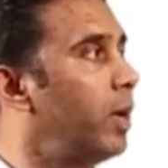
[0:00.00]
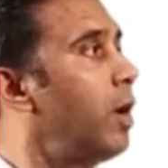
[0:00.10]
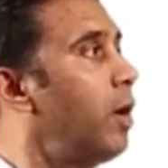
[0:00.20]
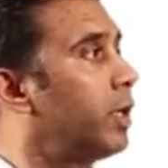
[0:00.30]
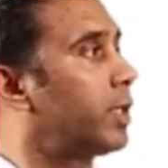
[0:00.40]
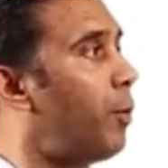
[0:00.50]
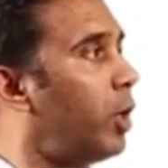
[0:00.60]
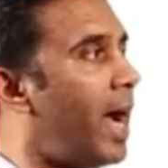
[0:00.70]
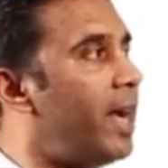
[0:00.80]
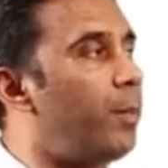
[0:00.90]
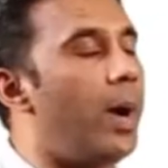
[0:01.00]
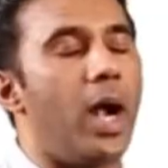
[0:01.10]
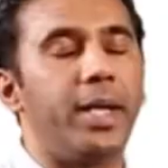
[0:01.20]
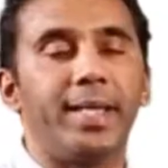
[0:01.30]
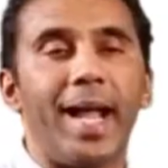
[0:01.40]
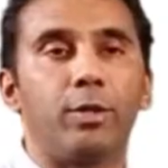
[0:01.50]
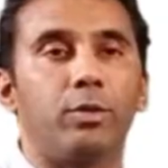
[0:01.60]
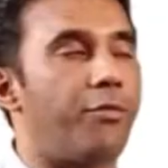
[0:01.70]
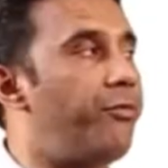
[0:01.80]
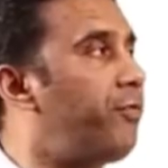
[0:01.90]
Some of the antibiotics act on the
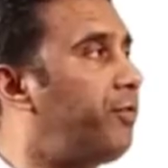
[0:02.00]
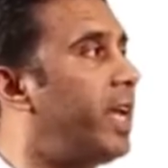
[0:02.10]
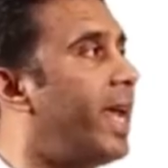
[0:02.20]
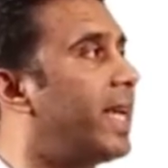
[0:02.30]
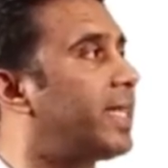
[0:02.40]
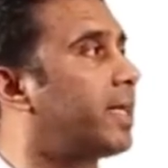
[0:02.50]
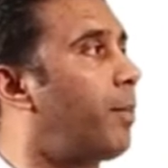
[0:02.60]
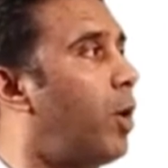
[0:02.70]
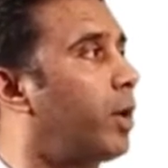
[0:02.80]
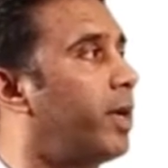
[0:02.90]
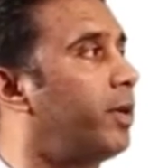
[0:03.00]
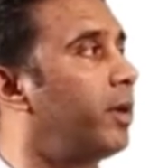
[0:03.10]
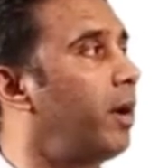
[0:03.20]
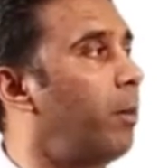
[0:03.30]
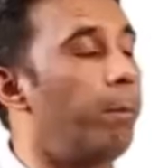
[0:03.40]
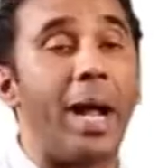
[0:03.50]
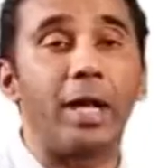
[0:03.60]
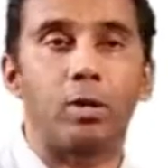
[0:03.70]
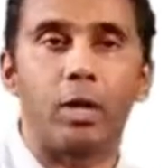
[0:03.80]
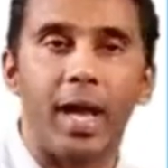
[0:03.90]
50S component.
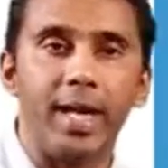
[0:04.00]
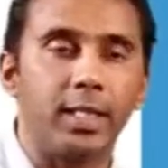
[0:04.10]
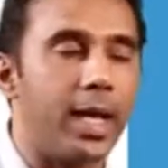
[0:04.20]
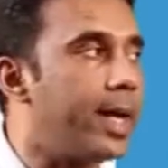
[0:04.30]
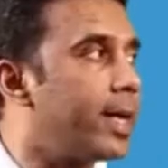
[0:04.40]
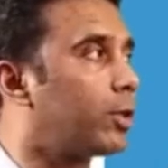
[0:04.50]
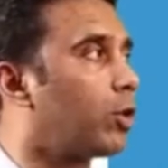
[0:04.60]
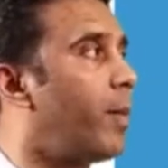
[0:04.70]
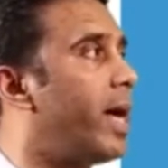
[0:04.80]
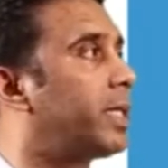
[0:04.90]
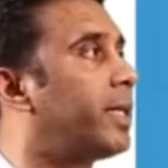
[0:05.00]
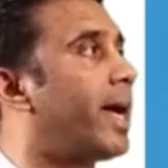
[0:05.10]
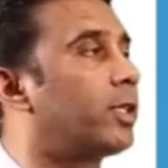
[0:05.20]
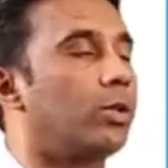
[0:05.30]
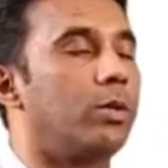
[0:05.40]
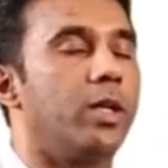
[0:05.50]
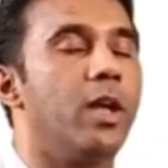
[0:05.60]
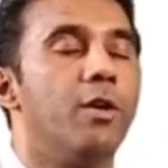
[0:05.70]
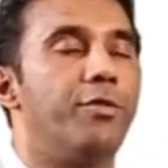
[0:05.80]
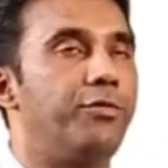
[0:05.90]
Macrolides like erythromycin acts on the
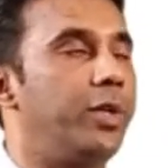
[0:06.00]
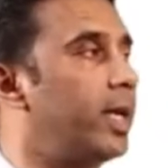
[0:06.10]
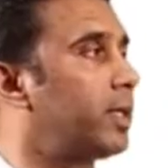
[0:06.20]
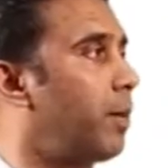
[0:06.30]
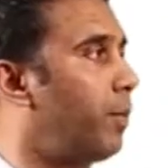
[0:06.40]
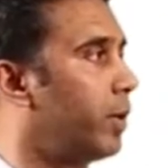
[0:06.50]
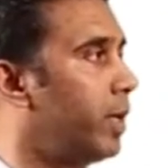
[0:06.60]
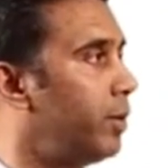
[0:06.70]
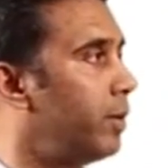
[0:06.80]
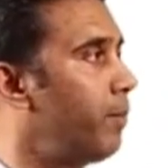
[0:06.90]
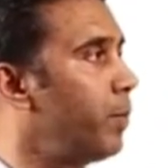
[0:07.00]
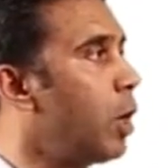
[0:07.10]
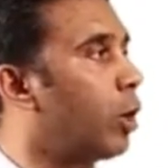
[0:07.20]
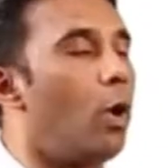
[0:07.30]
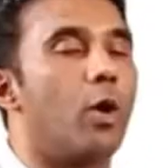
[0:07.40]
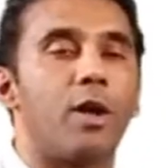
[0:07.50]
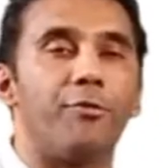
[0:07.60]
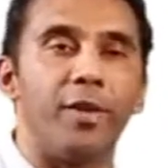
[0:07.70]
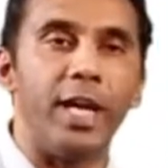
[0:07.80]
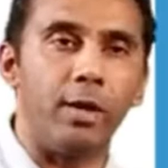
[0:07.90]
50S component.
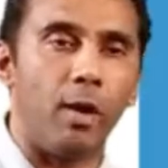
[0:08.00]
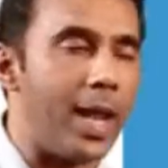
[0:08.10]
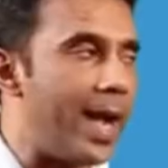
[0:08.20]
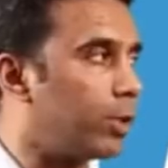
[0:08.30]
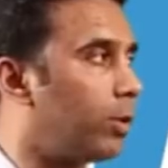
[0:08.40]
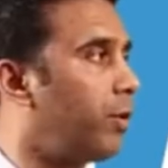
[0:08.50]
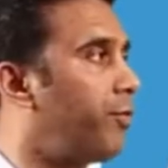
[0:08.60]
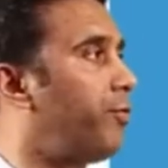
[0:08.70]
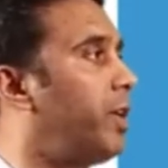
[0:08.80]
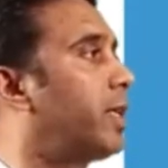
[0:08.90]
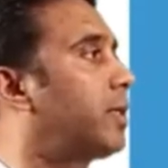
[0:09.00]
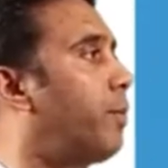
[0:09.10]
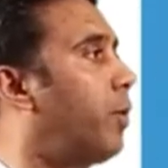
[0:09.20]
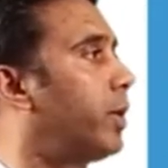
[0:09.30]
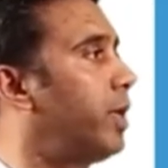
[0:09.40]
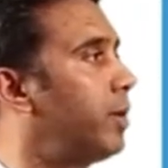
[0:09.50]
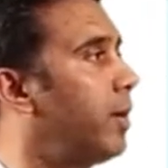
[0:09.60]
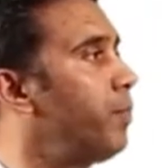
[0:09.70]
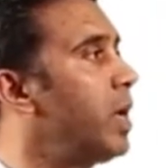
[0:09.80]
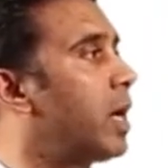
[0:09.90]
Chloramphenicol acts on the 50S component.
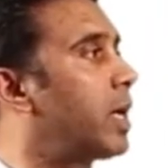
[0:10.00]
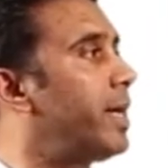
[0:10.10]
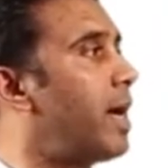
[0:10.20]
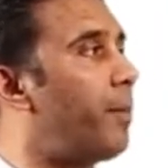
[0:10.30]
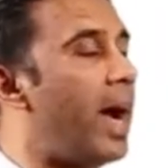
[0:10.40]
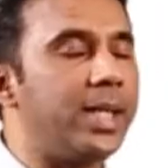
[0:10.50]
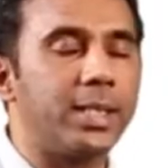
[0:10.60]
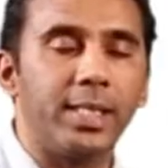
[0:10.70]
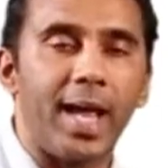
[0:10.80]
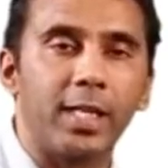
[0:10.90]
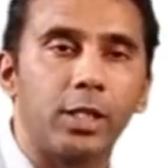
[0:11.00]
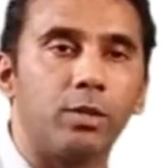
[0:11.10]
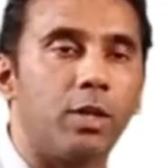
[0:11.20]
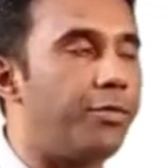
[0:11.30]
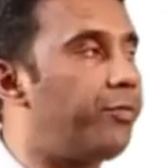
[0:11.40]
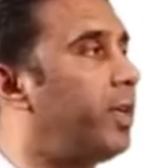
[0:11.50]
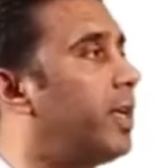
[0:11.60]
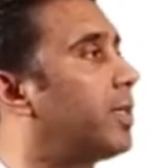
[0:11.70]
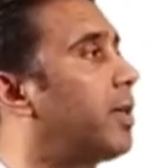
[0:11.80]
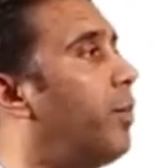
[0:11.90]
Clindamycin acts on the
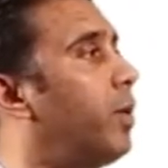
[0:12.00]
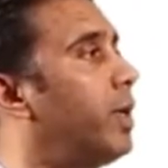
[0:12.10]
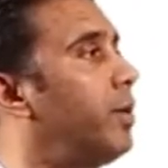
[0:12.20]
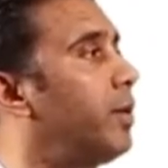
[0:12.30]
50S component.